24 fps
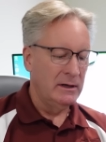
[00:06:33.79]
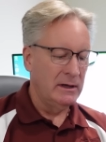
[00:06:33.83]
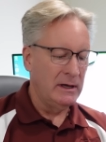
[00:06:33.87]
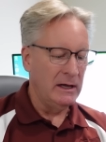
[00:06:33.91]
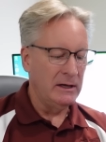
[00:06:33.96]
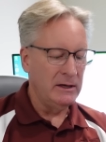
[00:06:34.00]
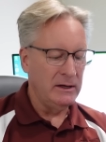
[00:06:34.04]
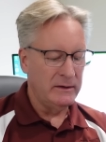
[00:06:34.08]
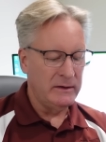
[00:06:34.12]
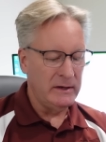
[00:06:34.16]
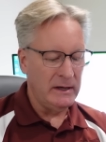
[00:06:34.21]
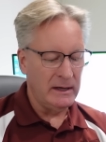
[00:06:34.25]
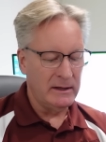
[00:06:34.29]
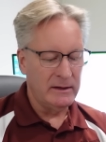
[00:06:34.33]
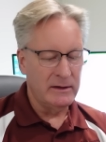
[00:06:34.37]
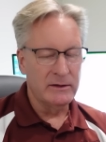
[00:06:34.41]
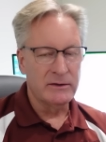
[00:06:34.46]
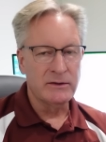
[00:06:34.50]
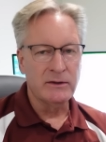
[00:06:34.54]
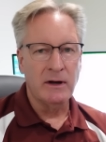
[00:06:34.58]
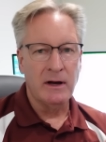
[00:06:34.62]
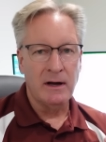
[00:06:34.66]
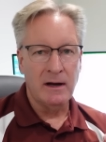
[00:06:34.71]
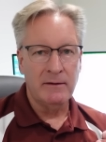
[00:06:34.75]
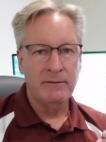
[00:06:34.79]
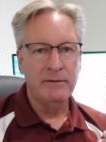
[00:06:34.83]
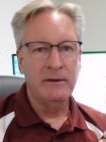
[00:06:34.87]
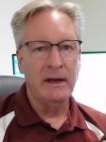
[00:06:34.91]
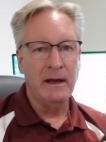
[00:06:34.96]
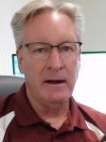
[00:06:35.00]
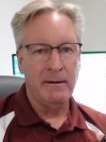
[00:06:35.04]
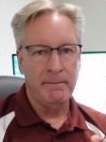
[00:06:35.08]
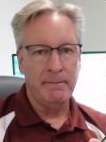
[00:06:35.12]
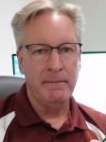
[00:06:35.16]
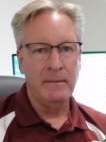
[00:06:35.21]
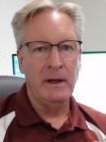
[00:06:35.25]
Can you take this off?
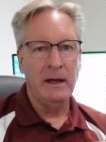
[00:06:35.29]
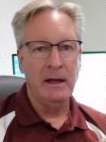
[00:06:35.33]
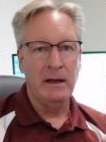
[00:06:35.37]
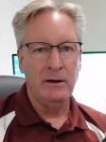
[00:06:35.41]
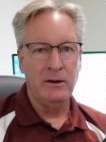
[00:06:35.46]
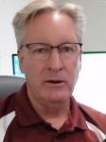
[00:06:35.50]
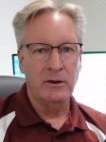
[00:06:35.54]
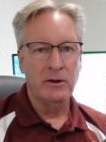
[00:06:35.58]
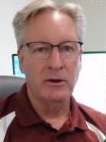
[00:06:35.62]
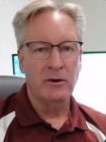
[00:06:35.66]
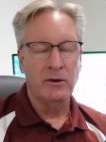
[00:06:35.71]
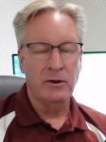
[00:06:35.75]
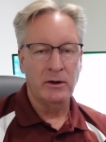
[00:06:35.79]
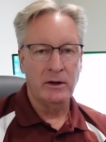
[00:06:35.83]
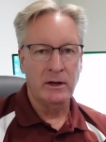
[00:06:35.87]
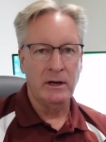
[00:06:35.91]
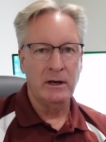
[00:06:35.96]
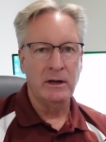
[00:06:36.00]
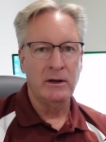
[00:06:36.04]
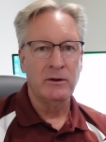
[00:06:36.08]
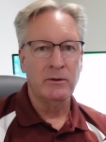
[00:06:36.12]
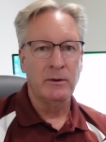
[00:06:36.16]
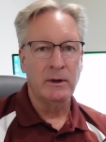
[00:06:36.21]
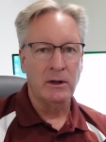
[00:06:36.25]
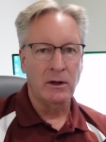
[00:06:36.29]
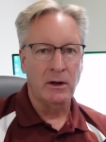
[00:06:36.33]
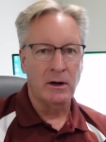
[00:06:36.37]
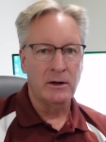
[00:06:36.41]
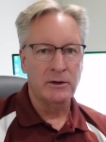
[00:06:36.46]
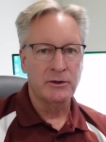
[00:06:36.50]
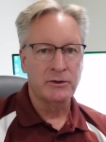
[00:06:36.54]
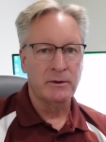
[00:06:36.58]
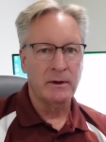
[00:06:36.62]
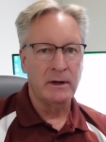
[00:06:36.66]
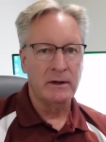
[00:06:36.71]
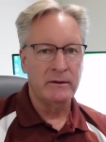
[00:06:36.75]
Yep, and you could hook it into a
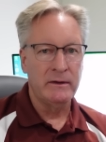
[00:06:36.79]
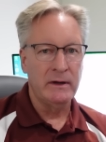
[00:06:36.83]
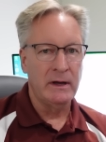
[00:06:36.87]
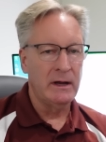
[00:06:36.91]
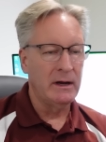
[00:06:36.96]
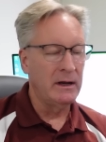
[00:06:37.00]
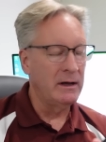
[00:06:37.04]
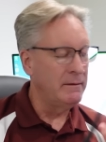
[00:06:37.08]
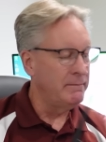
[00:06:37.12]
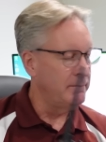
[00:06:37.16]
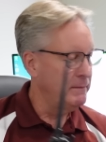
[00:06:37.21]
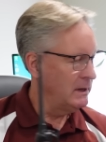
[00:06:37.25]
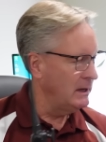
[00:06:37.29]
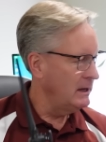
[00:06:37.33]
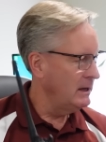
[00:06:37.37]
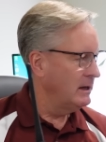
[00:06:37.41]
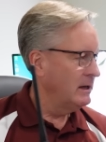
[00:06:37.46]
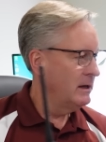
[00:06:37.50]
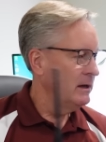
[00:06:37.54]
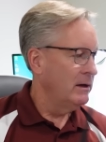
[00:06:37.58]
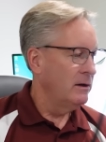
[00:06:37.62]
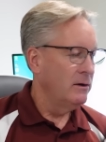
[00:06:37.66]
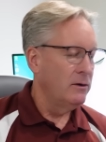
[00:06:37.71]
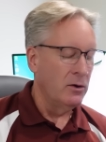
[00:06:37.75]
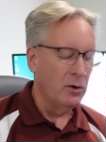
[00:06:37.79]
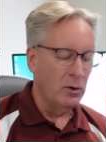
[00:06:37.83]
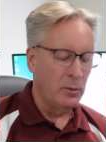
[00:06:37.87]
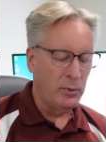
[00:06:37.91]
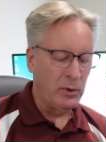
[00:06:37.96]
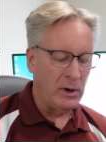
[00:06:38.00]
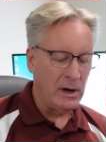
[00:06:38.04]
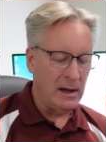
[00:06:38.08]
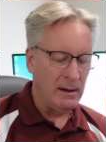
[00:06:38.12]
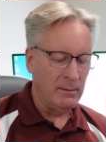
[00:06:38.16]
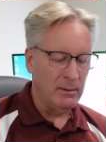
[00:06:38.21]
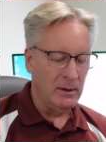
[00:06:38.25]
larger antenna, no
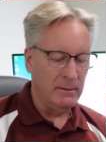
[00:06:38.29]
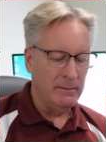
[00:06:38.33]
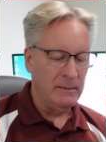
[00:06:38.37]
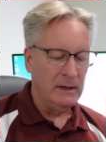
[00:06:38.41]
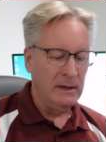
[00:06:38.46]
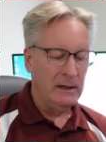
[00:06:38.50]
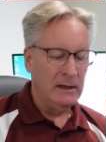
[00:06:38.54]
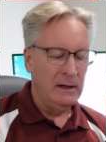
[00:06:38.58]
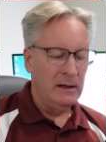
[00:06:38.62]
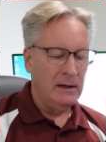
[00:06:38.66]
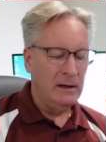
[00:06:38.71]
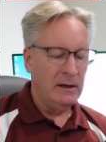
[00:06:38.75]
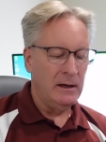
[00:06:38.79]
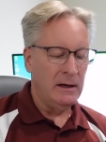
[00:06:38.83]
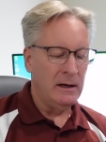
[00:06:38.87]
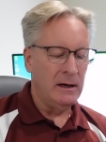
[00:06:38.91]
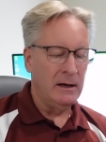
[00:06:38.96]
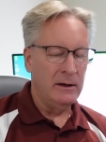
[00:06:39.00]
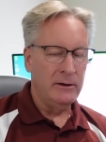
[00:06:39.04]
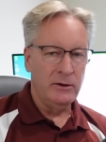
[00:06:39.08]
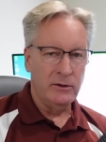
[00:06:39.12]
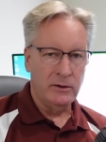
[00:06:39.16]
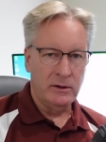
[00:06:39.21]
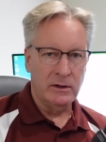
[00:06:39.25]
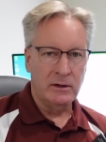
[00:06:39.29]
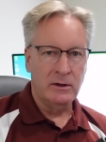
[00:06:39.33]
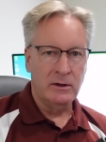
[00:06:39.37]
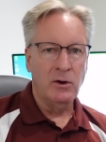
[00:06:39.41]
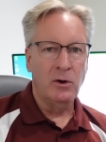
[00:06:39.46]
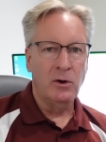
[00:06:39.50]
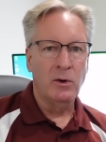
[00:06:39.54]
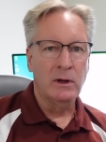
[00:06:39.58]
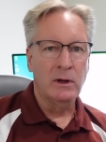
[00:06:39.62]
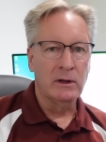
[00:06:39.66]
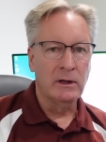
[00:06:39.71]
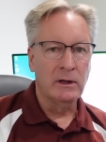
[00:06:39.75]
problem. You could
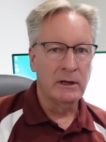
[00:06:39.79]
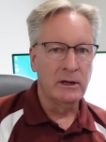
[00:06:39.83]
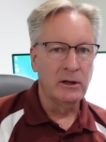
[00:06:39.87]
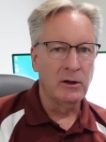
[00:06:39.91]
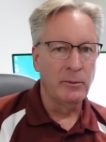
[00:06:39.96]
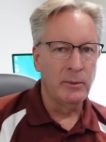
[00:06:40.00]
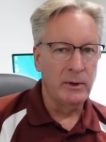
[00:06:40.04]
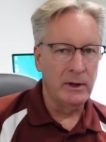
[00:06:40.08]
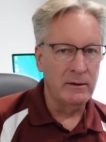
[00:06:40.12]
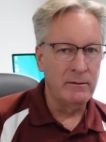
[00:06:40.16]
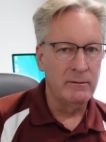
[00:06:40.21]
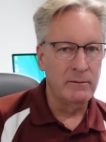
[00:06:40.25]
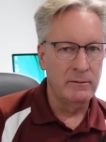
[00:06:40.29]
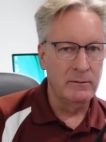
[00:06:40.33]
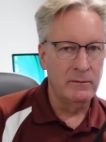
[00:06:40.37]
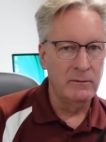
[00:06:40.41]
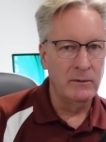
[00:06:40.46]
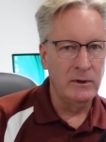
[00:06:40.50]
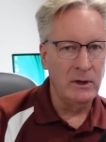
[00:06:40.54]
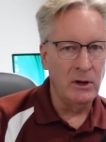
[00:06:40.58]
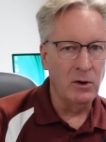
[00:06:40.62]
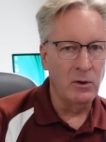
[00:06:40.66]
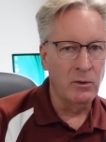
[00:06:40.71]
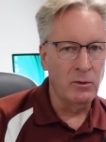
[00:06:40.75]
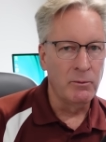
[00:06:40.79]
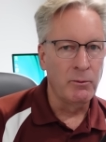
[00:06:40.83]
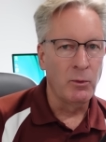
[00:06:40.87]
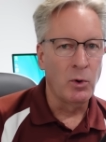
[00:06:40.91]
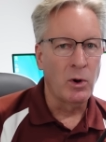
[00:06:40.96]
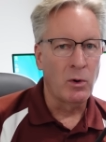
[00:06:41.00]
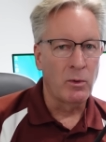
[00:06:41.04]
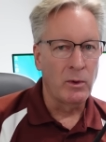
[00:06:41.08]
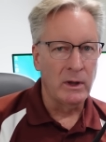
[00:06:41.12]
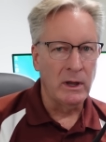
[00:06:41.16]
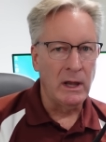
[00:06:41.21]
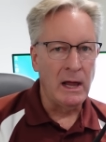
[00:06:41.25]
go a little bit, you know,
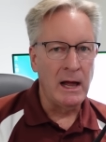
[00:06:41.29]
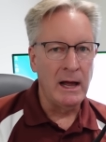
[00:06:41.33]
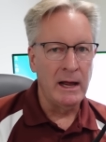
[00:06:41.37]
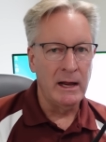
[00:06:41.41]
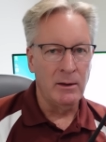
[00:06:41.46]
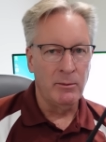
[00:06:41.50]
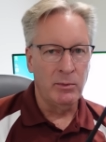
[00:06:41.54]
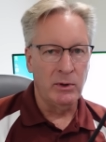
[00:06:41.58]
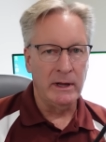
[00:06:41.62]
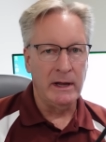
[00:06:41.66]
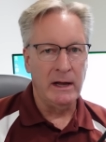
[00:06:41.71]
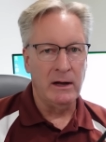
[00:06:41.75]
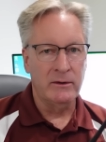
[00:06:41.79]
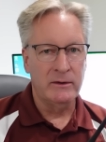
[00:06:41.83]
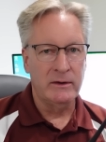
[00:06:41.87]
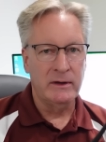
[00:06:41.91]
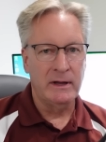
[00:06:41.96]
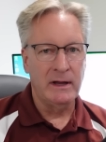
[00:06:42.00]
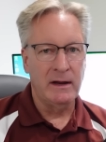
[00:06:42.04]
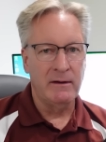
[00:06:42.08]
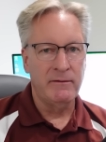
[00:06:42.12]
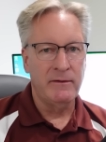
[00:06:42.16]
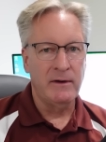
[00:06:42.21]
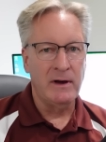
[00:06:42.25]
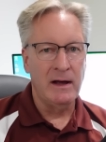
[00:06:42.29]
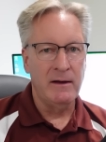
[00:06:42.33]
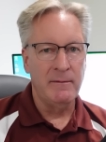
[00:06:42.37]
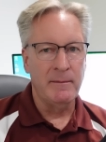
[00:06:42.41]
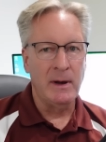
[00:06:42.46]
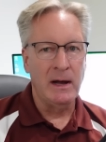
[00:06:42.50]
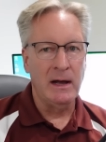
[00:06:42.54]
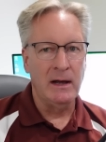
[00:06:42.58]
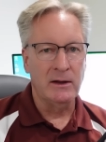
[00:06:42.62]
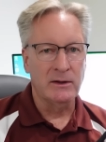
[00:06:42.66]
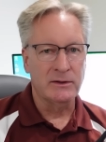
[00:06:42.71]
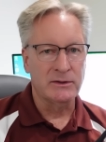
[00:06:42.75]
more reliably out to that 5
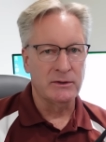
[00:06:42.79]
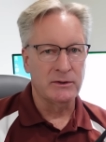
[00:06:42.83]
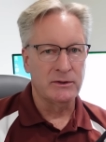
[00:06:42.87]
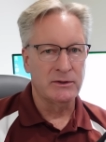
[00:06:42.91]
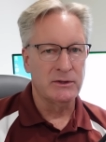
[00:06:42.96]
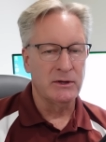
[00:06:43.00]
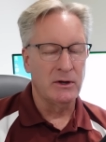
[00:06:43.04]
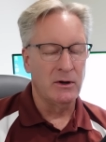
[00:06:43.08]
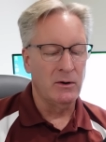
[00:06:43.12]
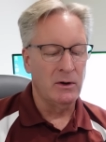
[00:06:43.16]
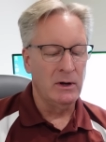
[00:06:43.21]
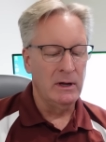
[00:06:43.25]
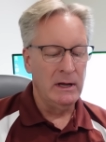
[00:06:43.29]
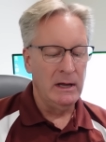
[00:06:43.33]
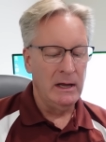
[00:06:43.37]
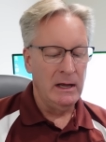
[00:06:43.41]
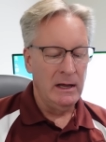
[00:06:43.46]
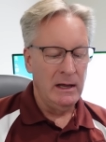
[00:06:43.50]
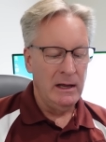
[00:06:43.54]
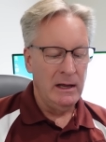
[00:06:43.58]
miles or so.